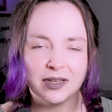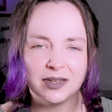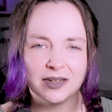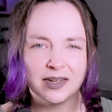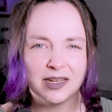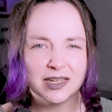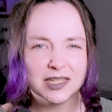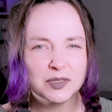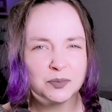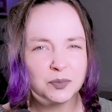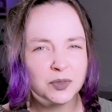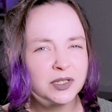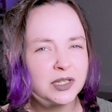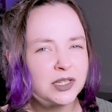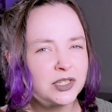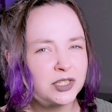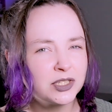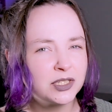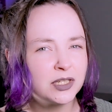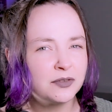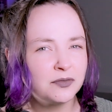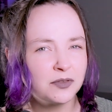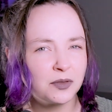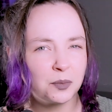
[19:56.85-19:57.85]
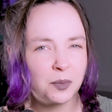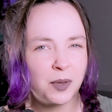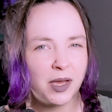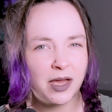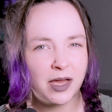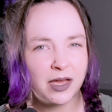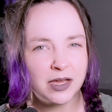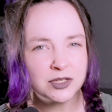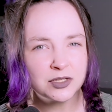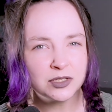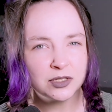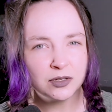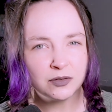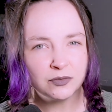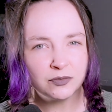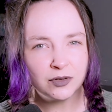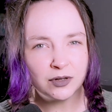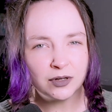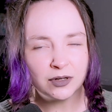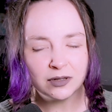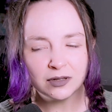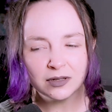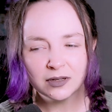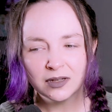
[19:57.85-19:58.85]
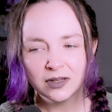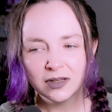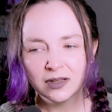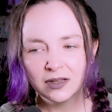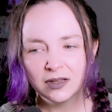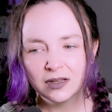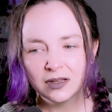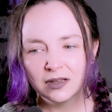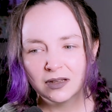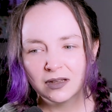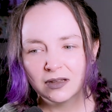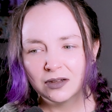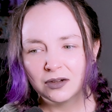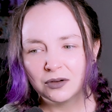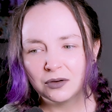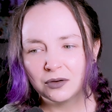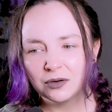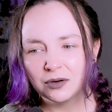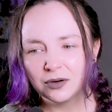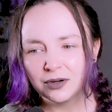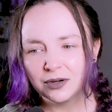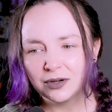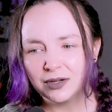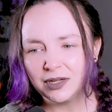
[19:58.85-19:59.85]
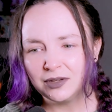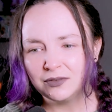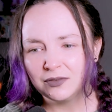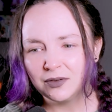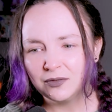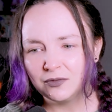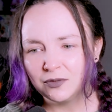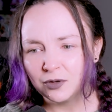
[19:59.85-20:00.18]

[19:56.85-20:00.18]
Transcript: an explanation of the Passover, or even